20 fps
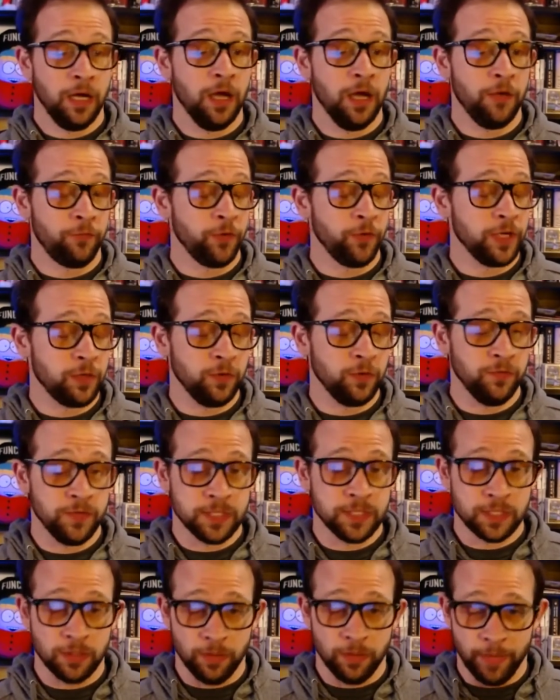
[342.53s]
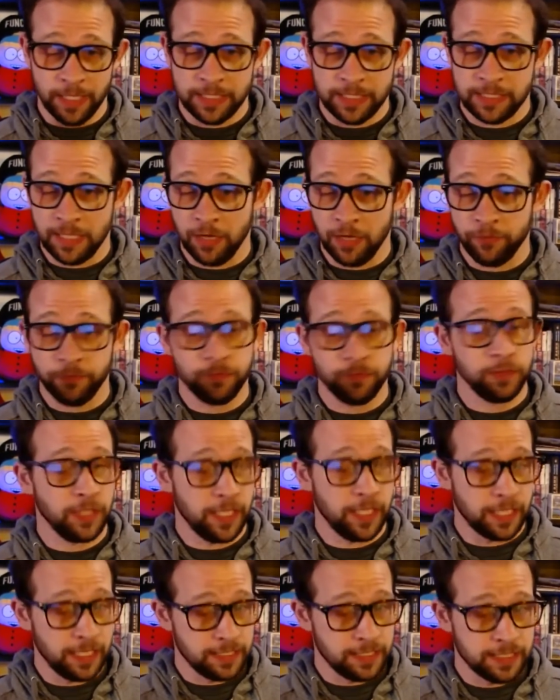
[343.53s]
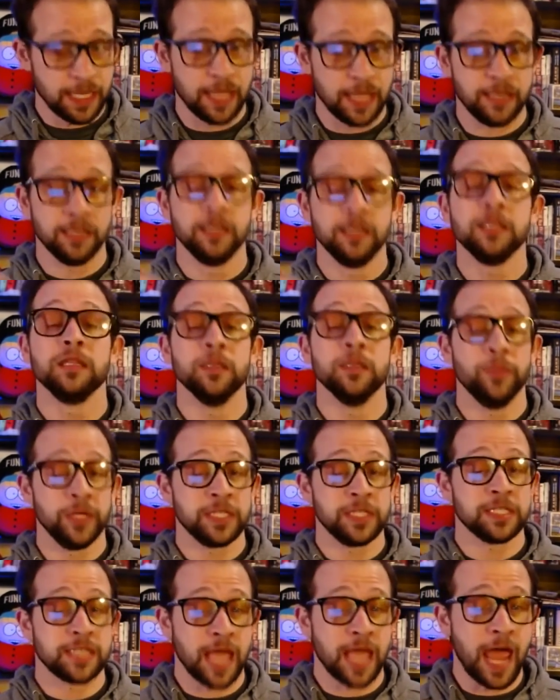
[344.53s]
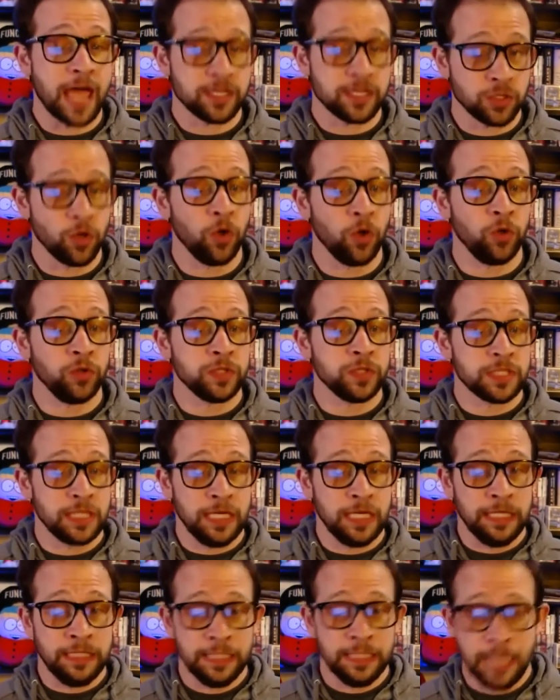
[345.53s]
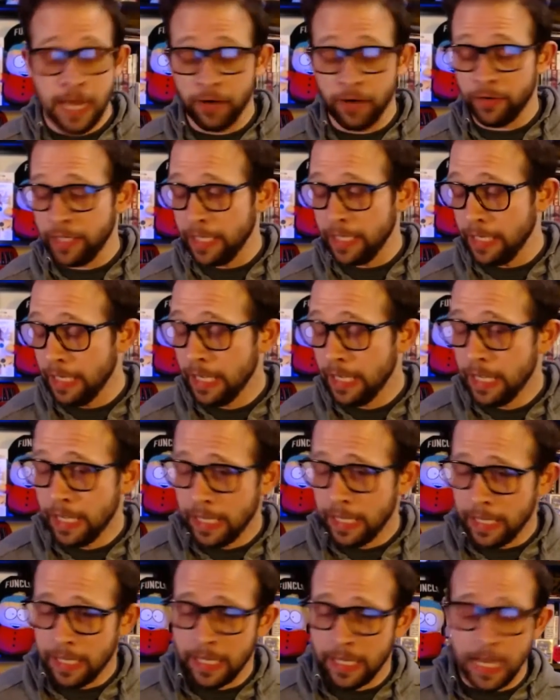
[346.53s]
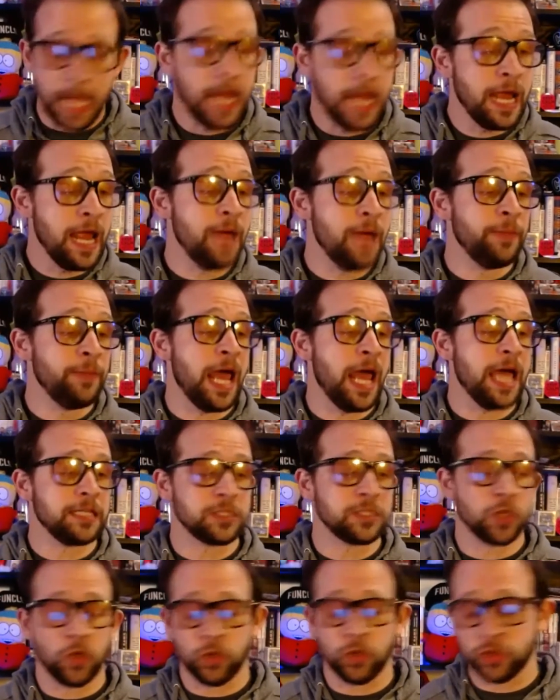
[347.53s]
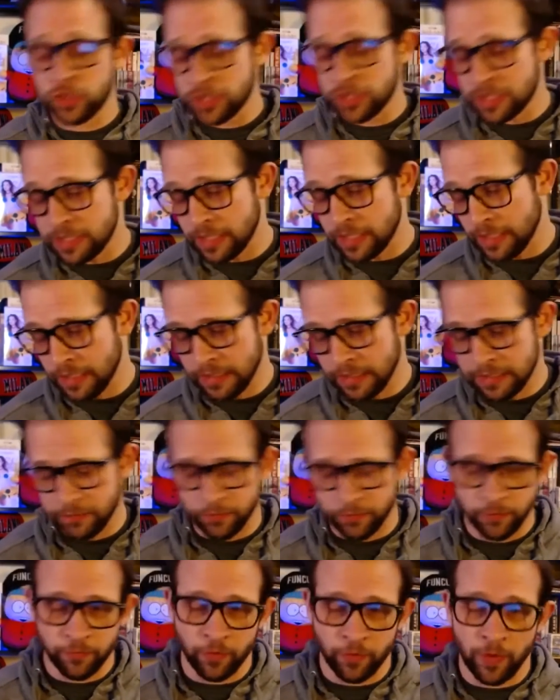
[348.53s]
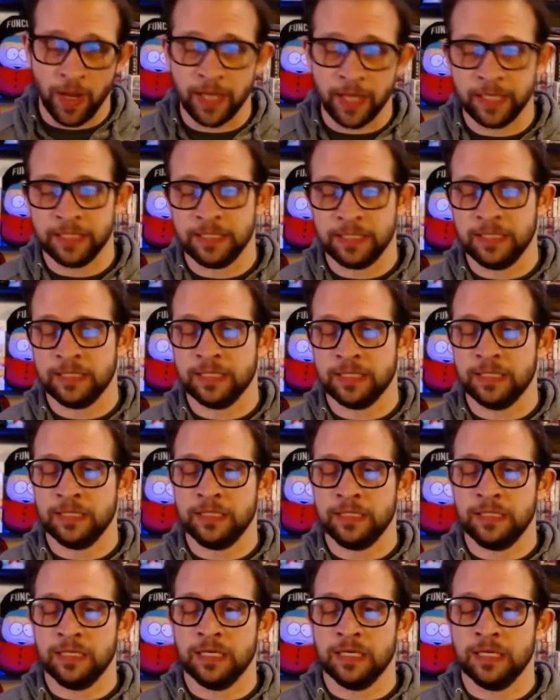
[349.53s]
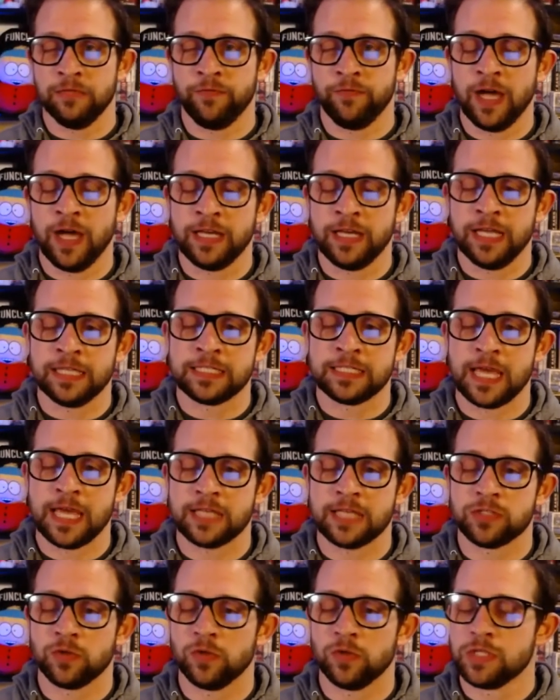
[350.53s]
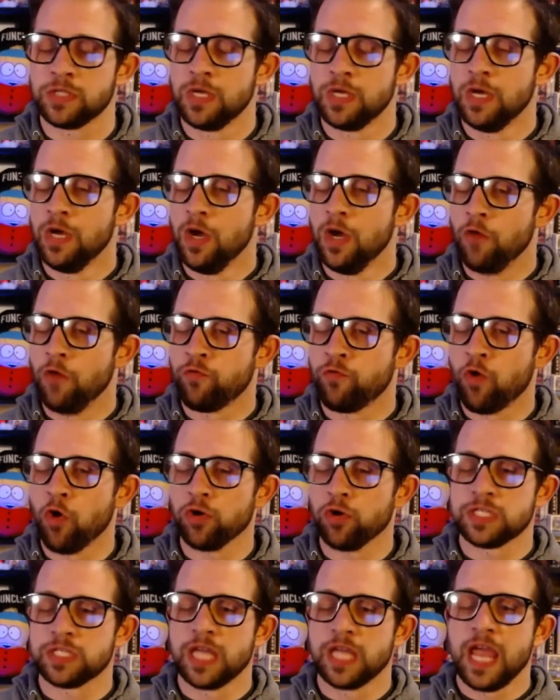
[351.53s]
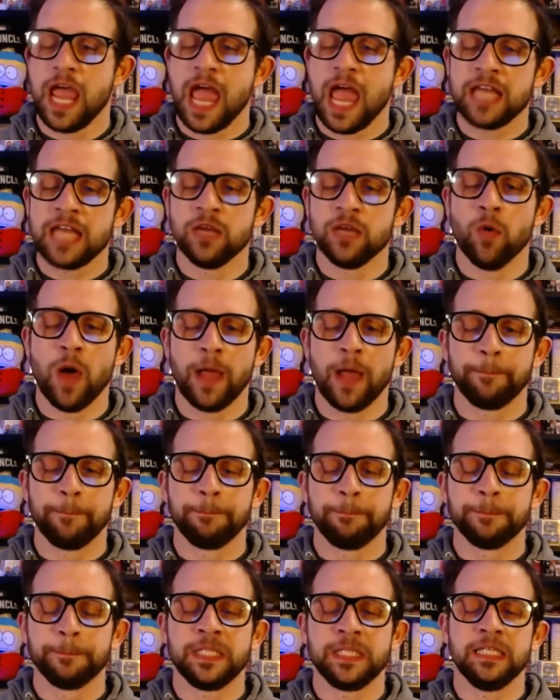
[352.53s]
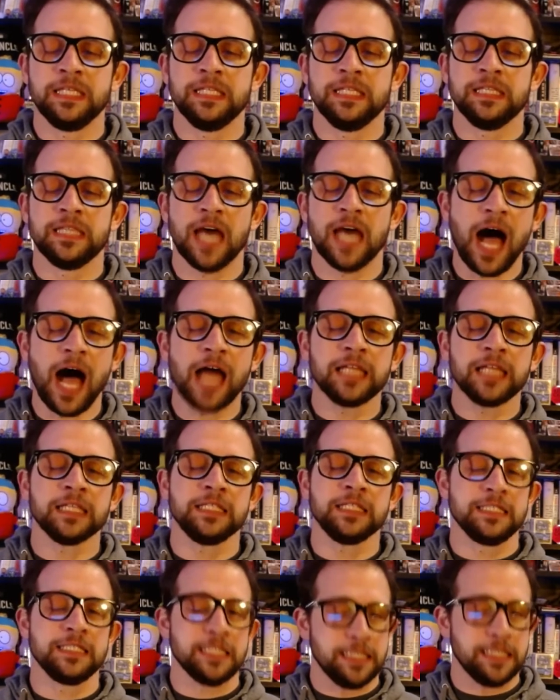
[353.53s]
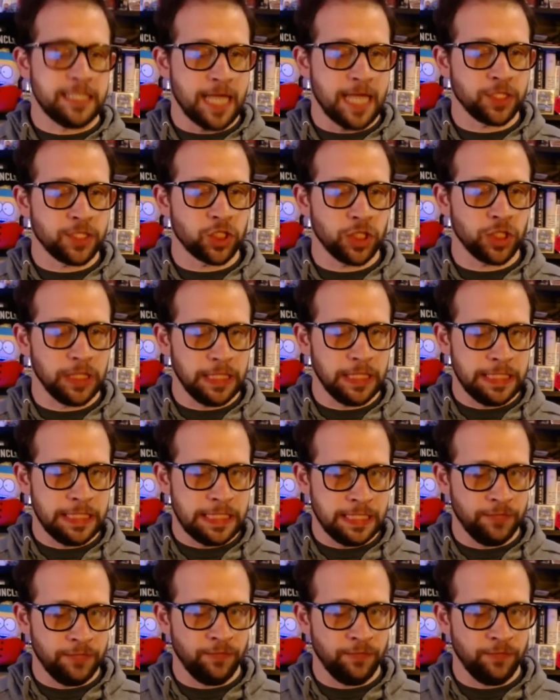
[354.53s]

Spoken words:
frequent visitor myself. Like I said, the biggest assholes in the area. I am an asshole, just a different variety than the finance assholes, of course. Anyway, the island is intentionally